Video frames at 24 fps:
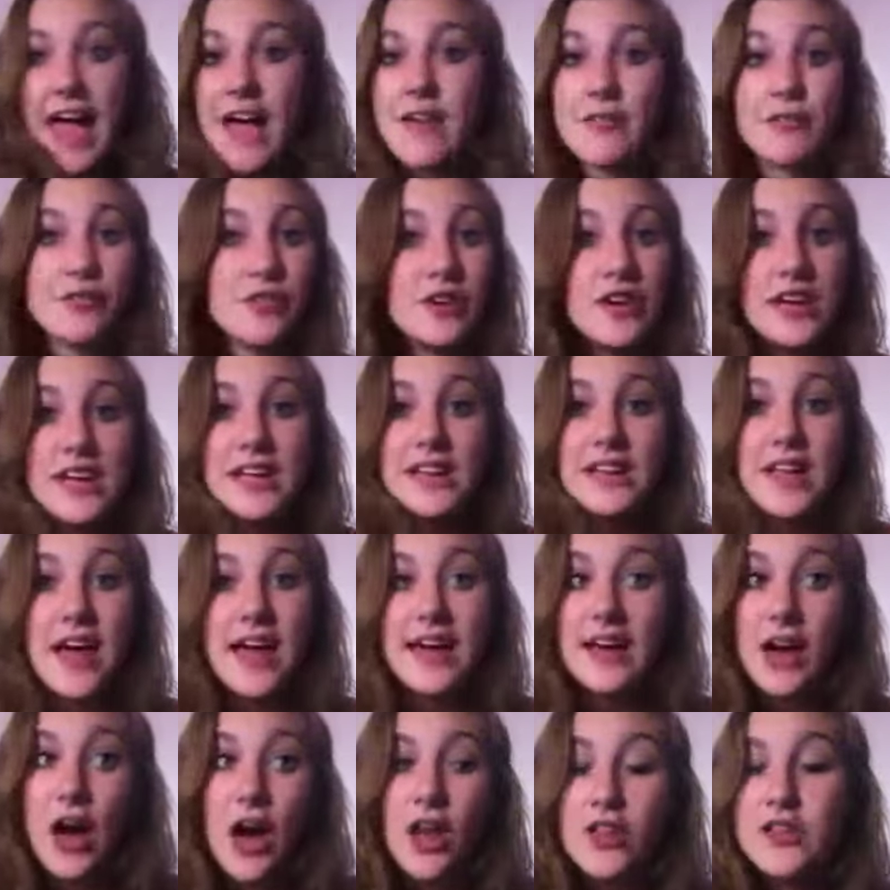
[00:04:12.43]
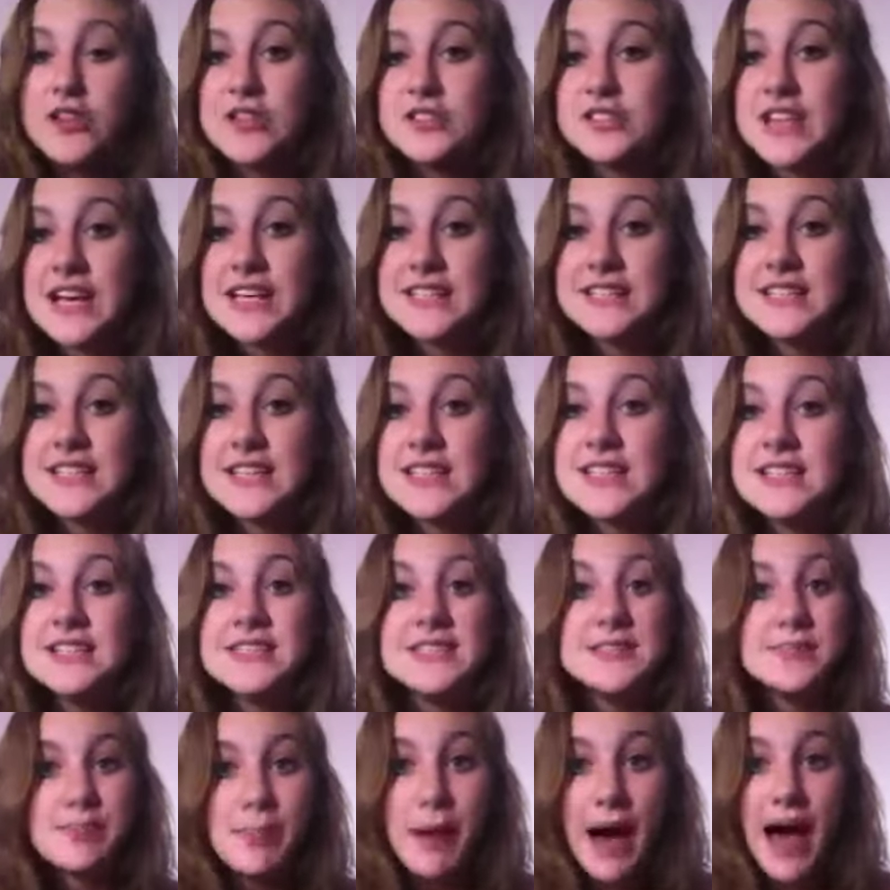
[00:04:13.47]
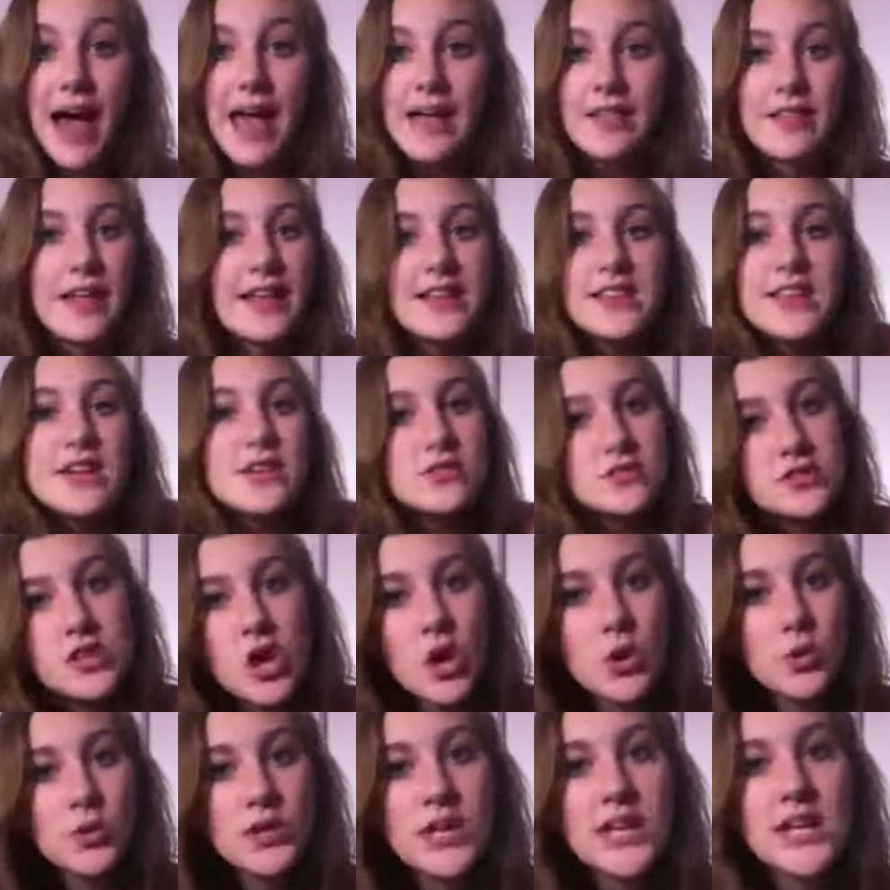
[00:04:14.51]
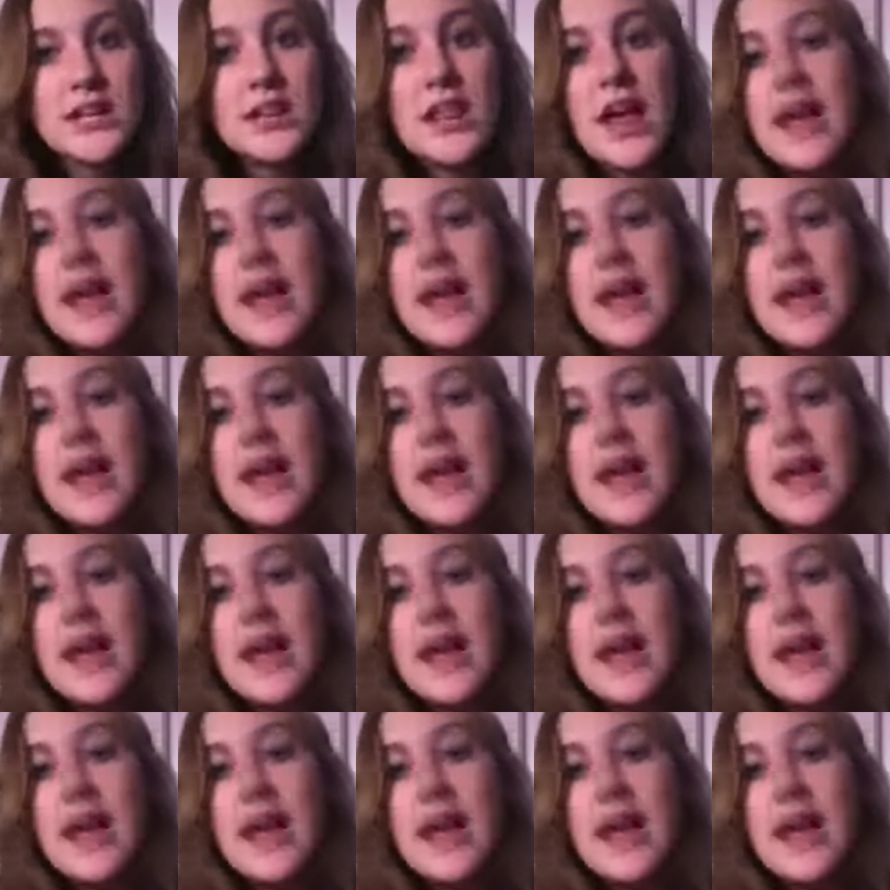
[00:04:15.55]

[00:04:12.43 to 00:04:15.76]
every, like, other sentence by, like, there's no need.